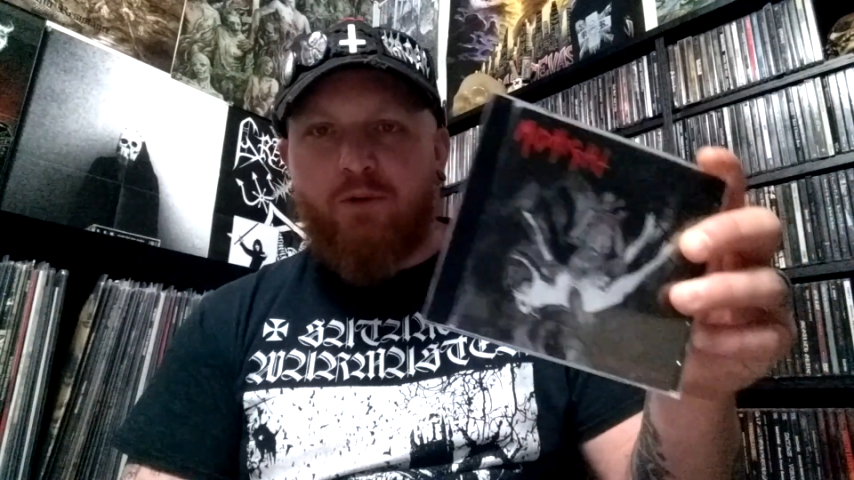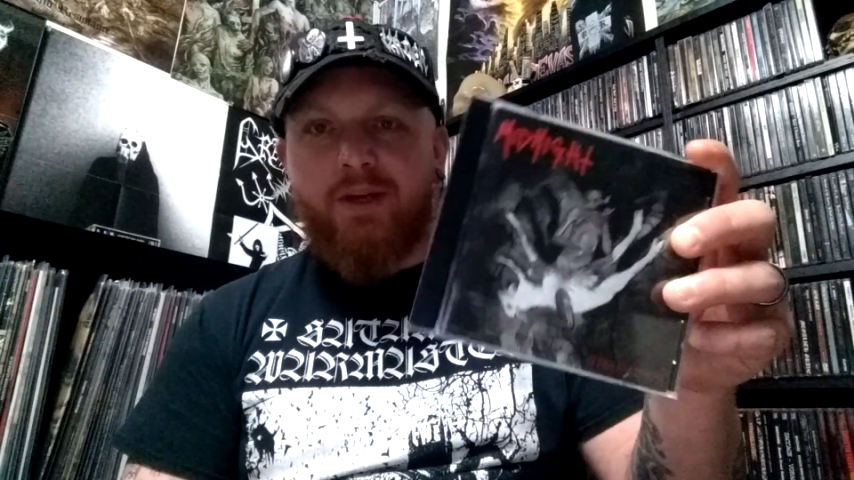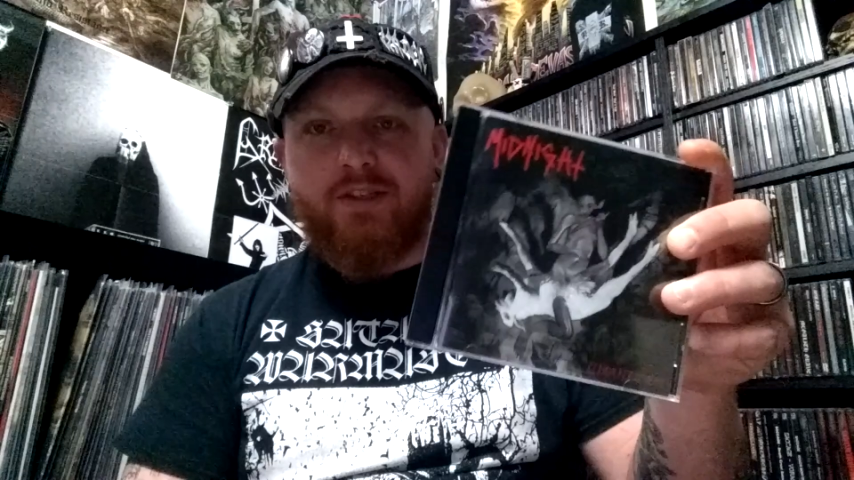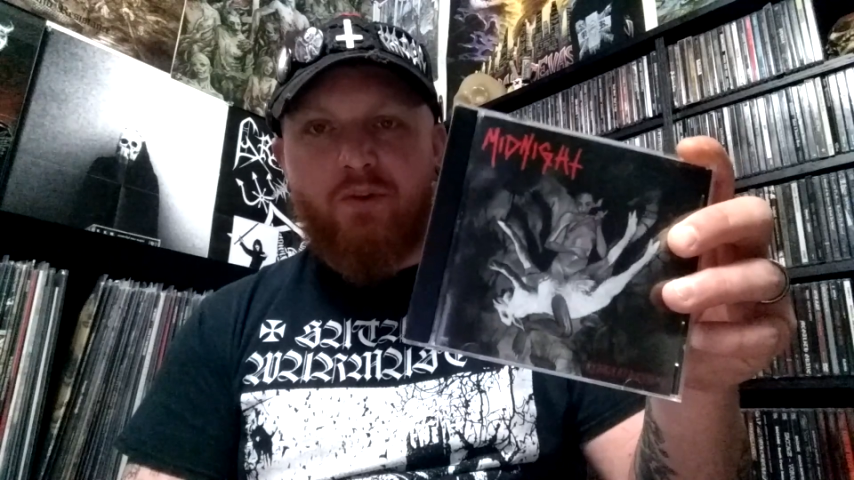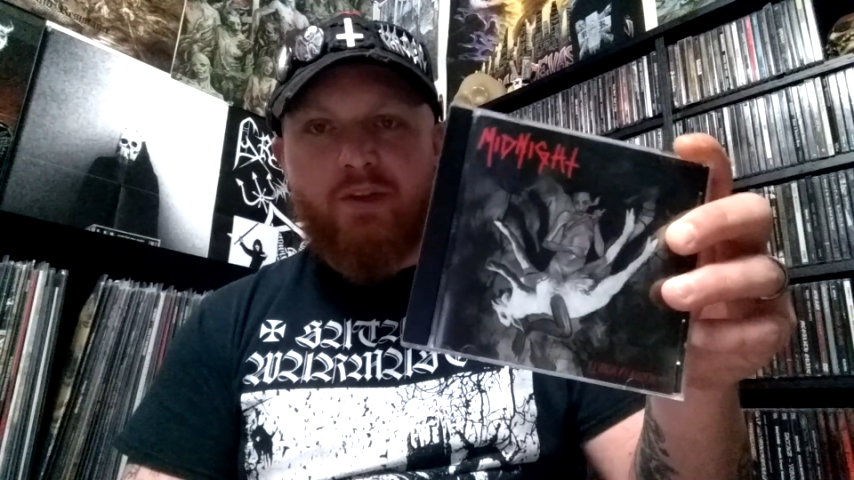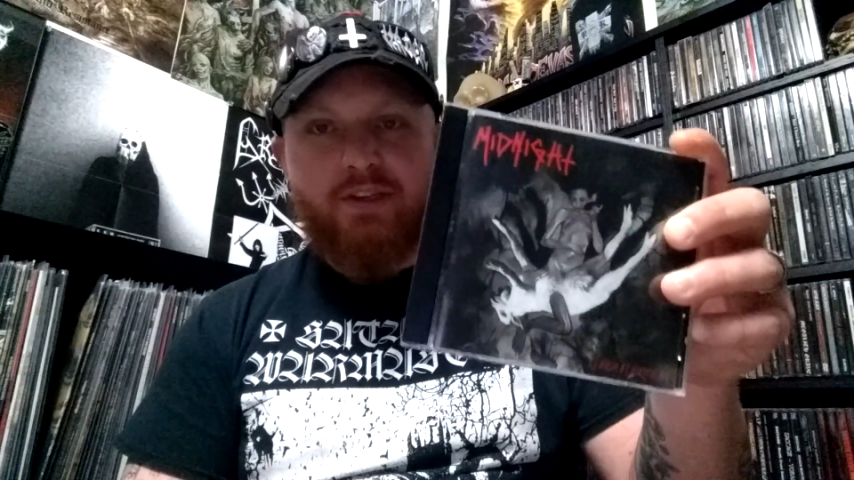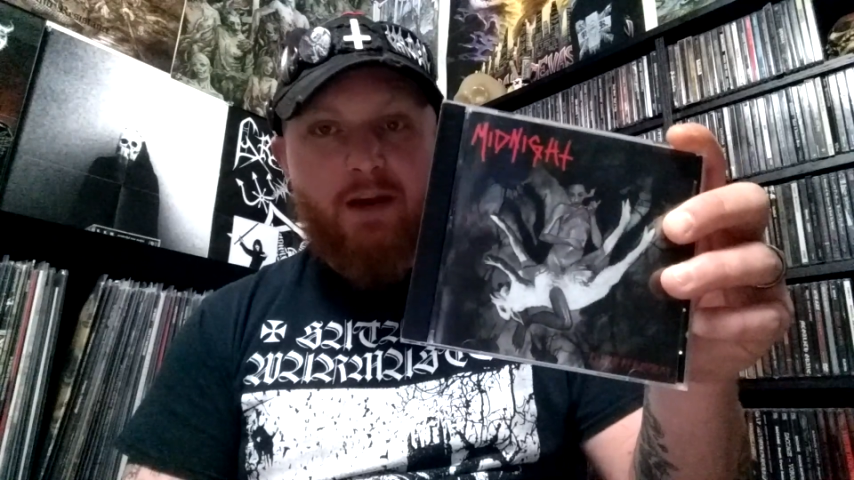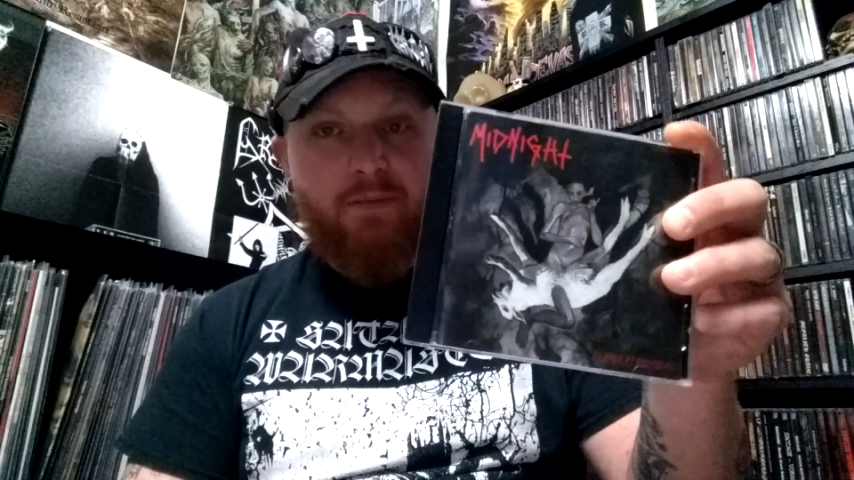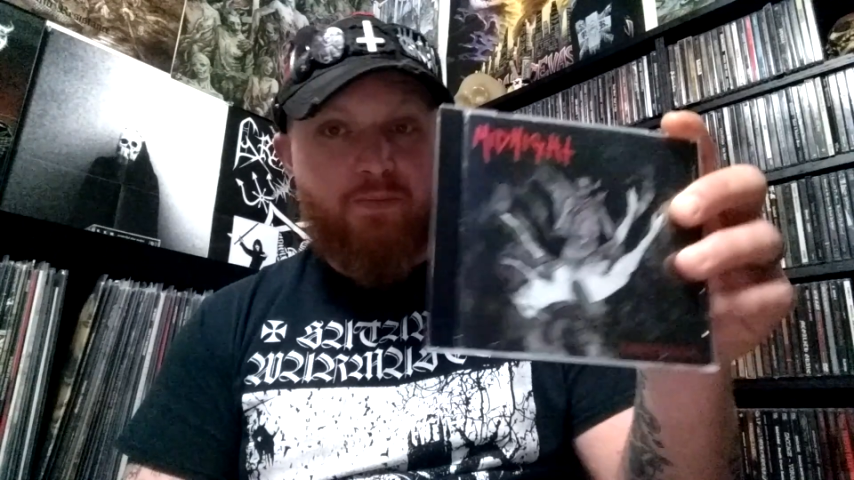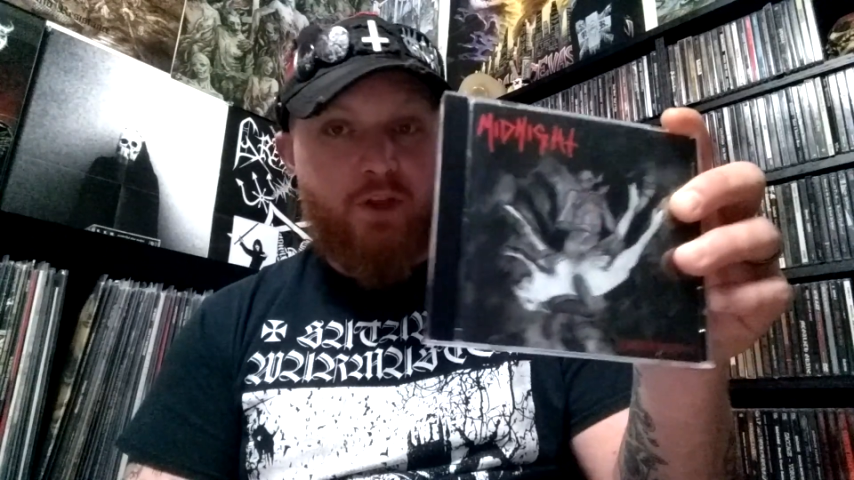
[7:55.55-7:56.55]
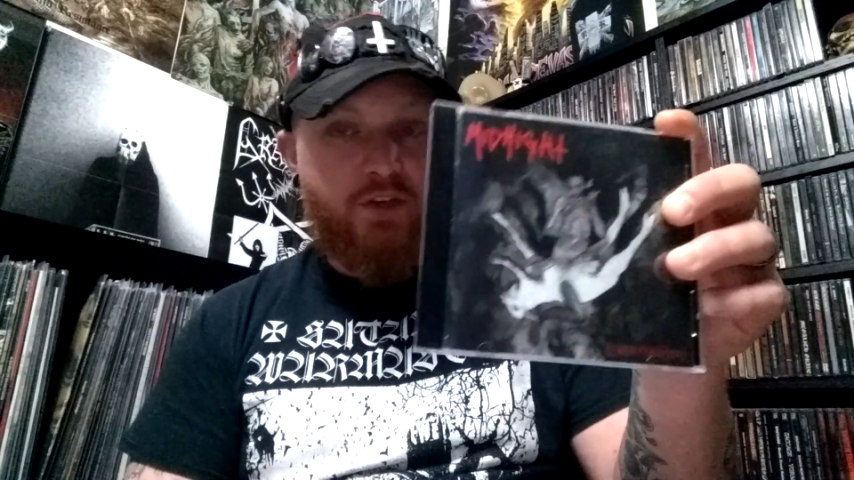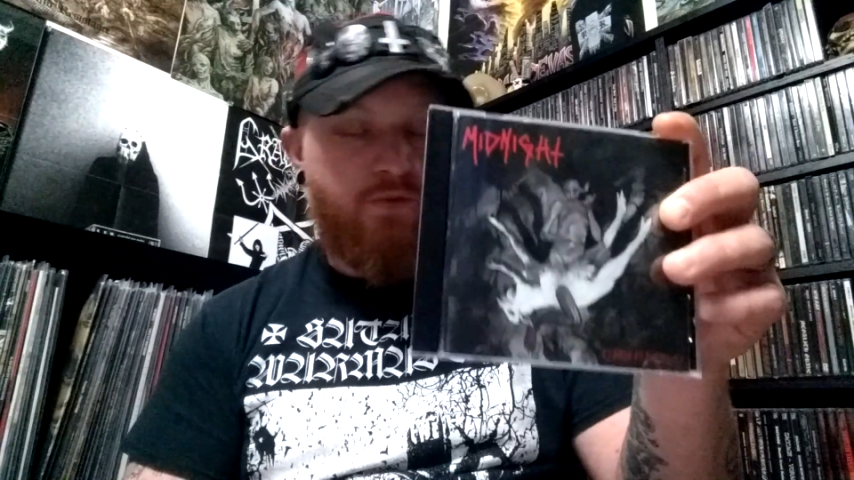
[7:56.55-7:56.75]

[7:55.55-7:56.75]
or miss on this album thus